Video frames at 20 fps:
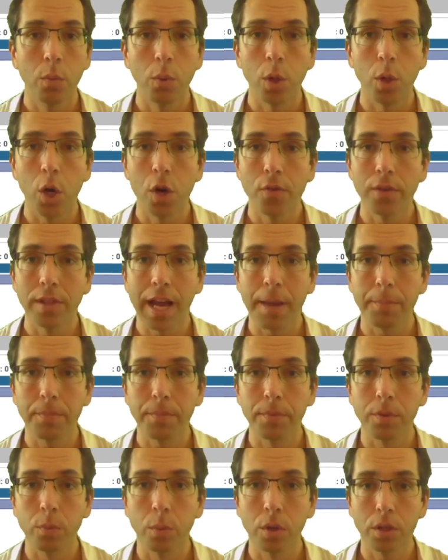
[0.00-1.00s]
We'll
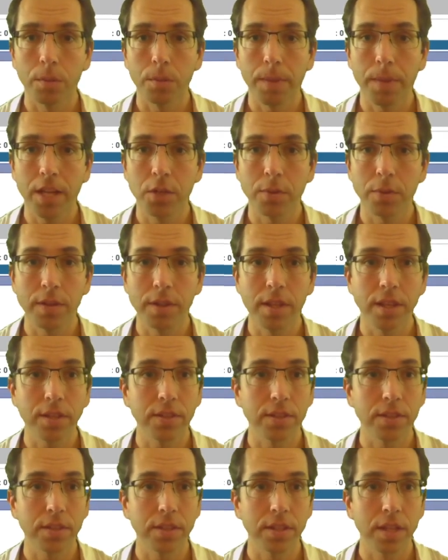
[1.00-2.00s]
overlap the worker page with
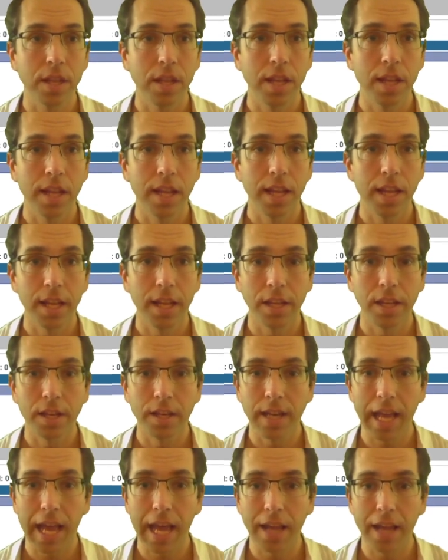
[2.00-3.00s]
this
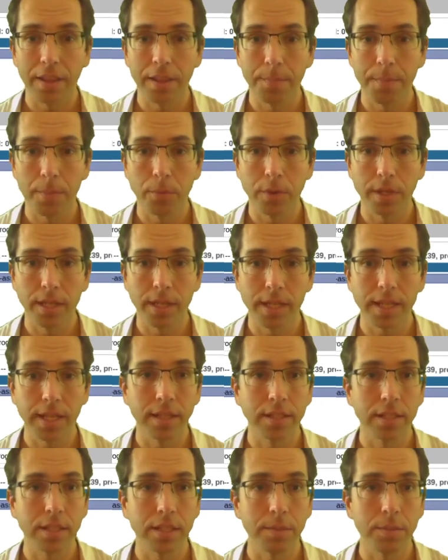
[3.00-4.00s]
and add the memory
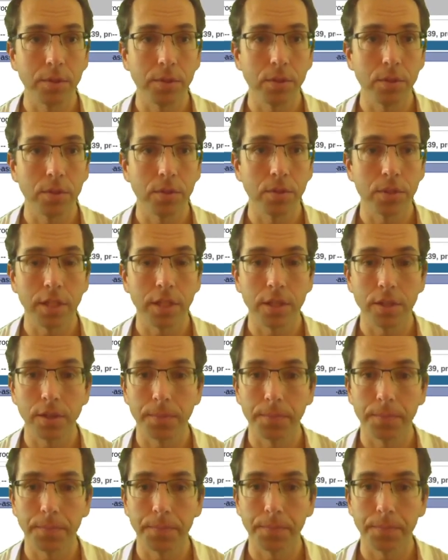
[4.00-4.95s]
and CPUs here.